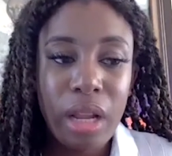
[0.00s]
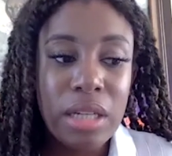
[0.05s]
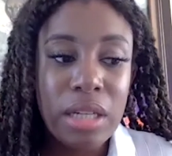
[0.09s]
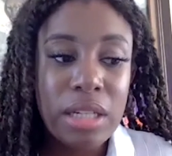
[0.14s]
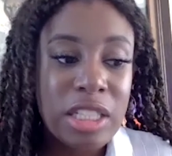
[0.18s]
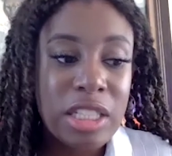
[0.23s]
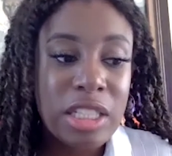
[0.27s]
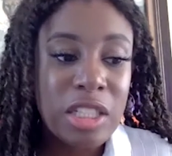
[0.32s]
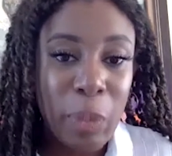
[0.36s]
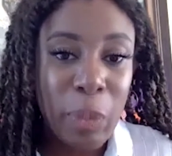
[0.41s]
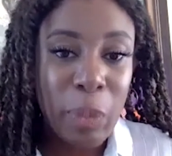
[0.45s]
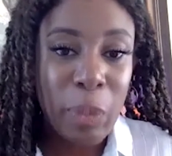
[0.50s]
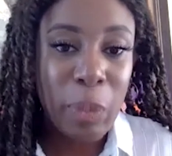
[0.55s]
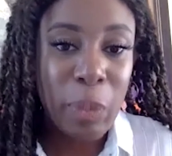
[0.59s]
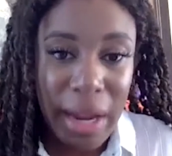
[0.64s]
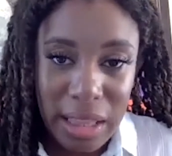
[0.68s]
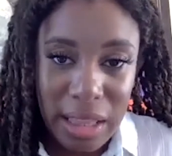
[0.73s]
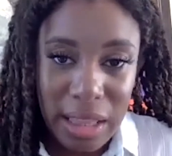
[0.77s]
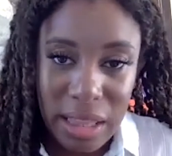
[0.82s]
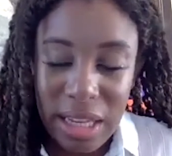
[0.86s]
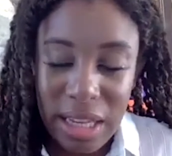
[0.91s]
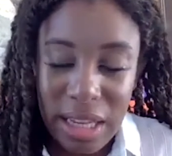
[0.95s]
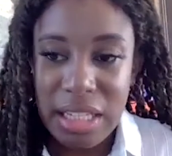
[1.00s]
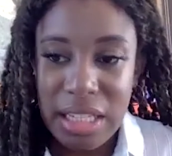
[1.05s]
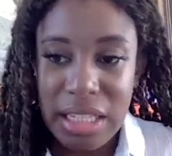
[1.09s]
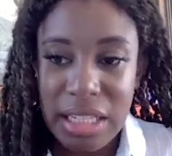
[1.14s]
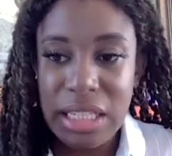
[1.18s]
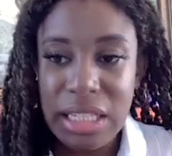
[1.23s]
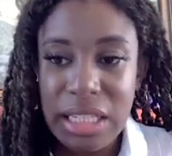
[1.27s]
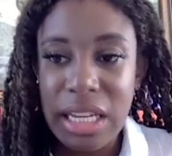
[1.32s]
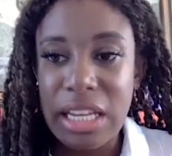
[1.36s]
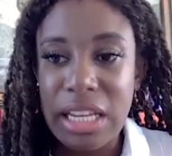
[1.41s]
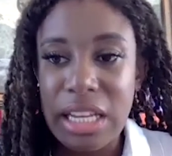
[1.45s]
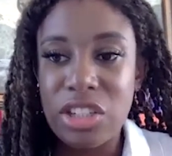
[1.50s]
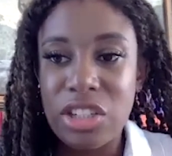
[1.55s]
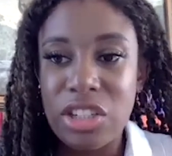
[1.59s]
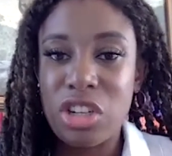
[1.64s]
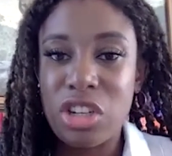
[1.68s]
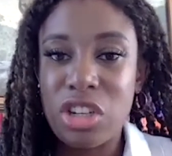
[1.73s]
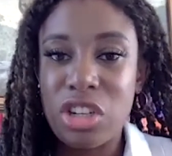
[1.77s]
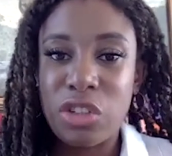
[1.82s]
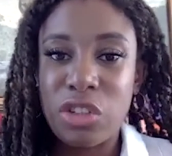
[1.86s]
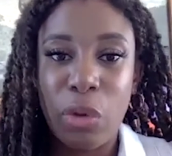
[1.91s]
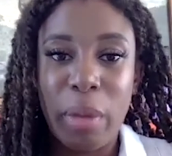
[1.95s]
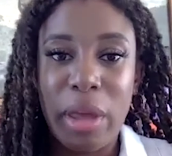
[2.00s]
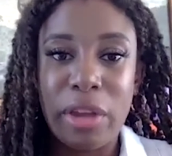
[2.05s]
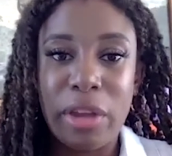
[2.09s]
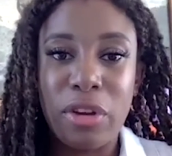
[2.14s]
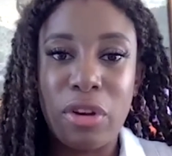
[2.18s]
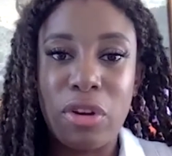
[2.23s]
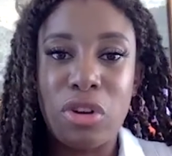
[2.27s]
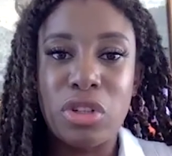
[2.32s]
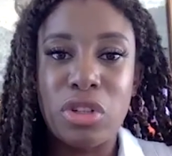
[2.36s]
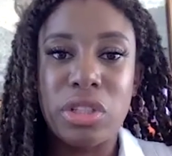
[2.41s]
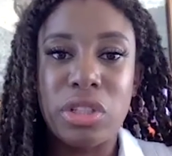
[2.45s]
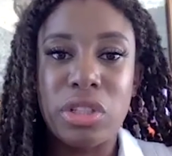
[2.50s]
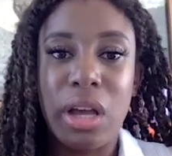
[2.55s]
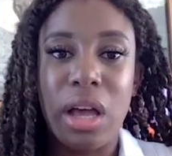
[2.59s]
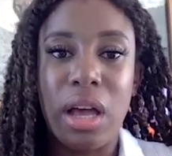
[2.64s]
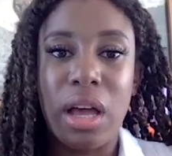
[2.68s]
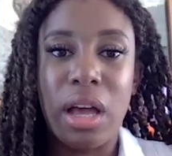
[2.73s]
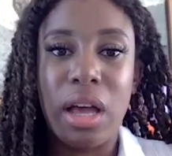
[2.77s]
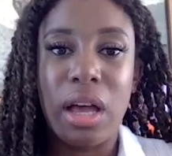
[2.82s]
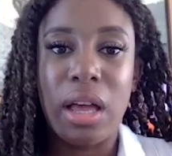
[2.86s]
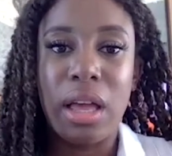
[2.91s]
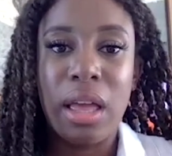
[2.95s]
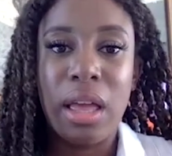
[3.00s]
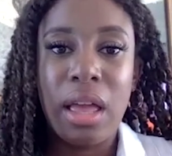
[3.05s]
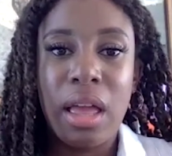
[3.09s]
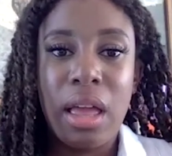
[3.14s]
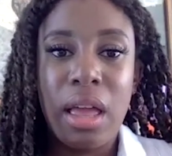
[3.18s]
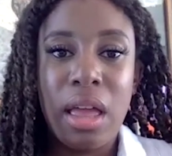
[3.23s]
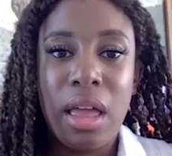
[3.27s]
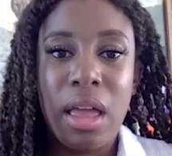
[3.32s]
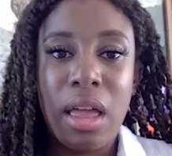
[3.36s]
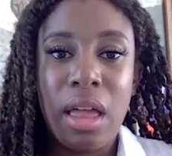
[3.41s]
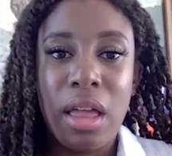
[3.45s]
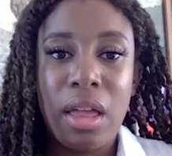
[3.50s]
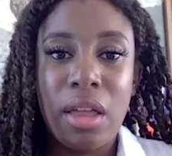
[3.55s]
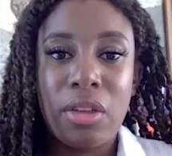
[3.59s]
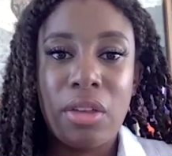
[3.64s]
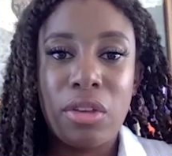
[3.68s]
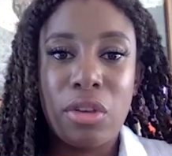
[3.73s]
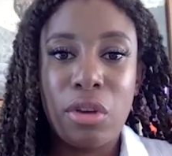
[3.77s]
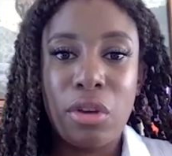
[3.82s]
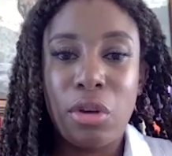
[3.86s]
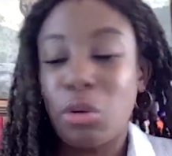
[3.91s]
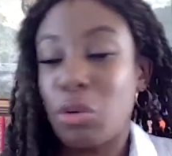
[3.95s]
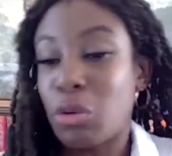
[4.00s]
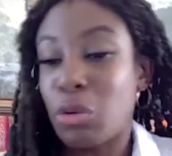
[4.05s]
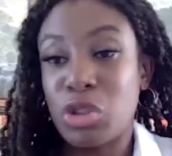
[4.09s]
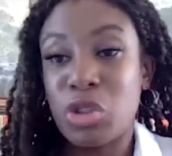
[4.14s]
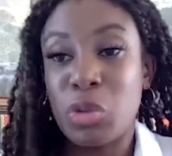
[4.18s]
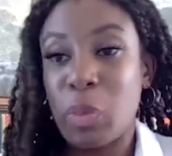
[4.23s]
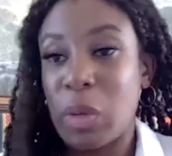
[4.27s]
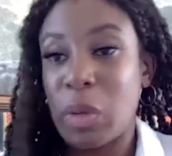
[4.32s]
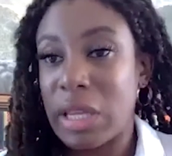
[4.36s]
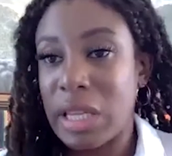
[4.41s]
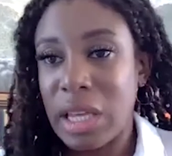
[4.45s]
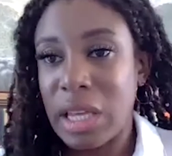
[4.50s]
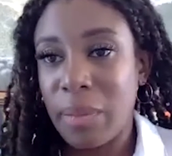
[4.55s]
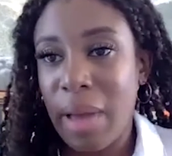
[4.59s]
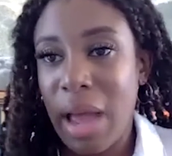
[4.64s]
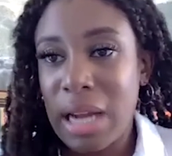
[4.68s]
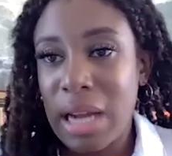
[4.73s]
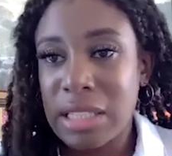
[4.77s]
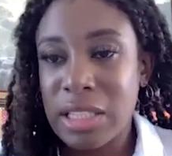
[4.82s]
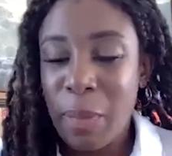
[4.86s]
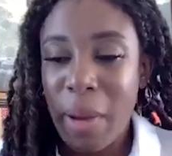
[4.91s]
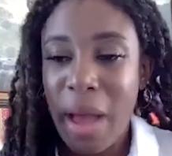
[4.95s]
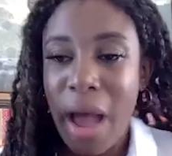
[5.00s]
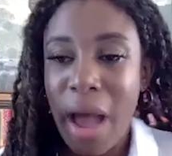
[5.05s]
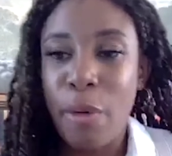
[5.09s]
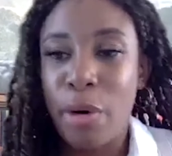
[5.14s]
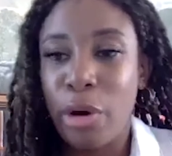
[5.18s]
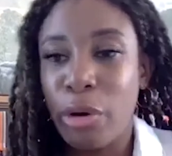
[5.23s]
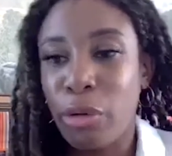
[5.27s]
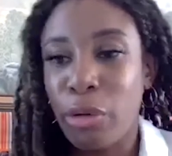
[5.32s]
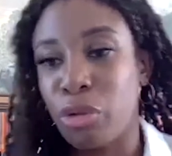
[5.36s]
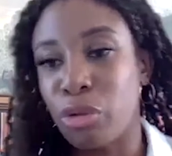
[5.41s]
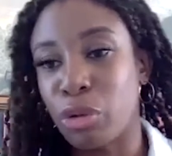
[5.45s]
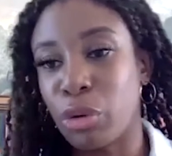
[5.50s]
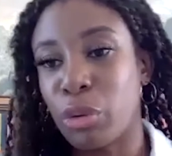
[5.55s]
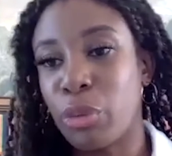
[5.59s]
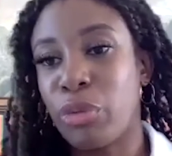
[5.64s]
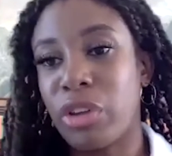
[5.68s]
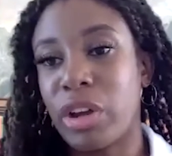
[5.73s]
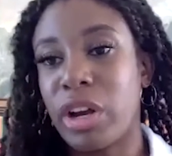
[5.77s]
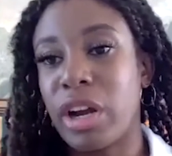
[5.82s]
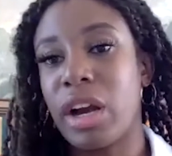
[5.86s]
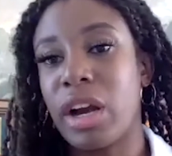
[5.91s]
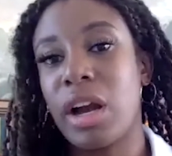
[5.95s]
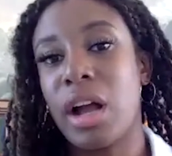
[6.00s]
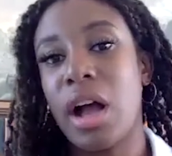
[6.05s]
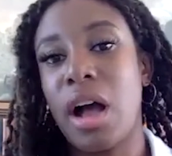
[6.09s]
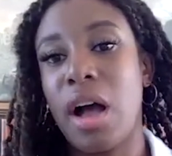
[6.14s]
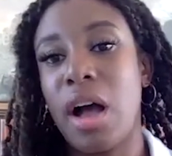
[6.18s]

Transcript: Despite this, Indigenous filmmakers are speaking back to power through their